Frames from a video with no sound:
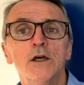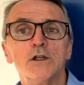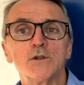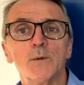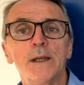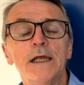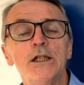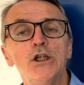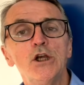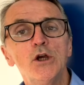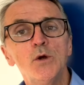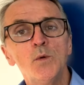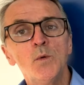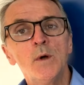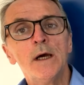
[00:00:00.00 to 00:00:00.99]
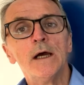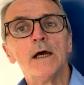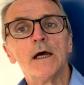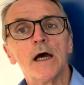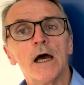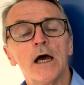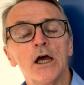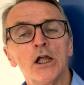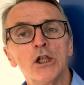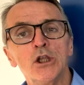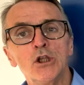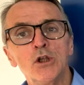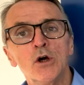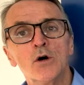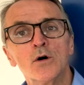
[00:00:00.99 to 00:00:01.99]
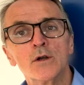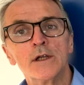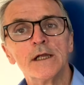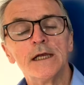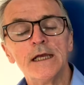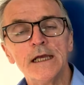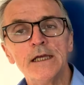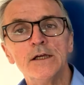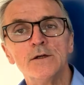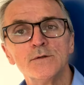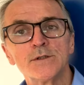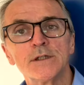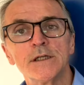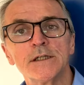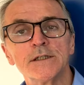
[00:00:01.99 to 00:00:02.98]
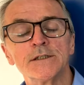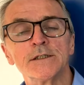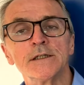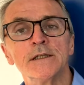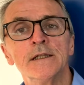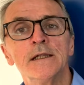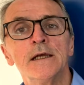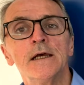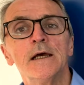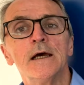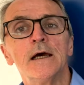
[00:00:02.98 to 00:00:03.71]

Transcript: So any new non-EU citizen